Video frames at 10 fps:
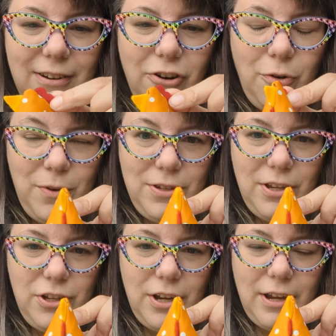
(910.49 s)
Almost a
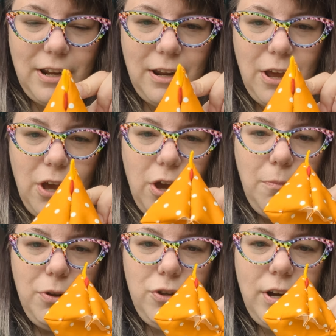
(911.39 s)
chicken.
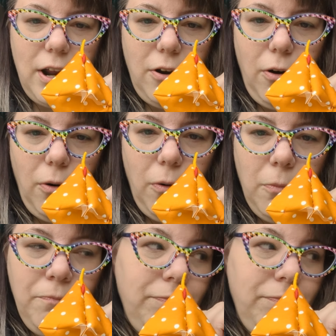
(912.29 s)
But you got a hole.